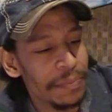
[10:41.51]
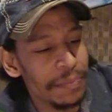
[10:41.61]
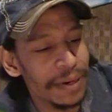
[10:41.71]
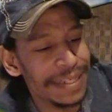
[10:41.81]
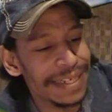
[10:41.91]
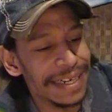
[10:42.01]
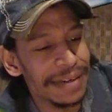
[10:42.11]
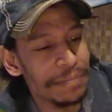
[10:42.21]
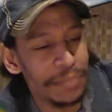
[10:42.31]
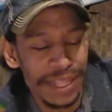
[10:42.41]
but uh,
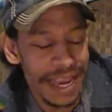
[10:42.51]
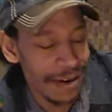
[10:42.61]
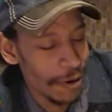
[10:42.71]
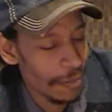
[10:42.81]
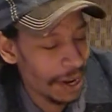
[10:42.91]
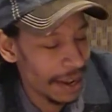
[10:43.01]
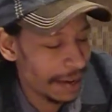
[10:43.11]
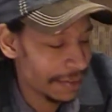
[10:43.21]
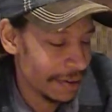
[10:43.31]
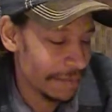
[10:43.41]
but that caught my eye,
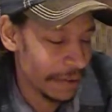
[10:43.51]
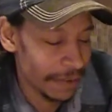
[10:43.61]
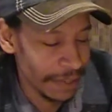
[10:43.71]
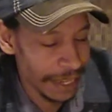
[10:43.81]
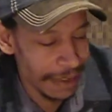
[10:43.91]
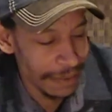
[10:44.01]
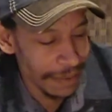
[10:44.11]
so I figured, what the hell.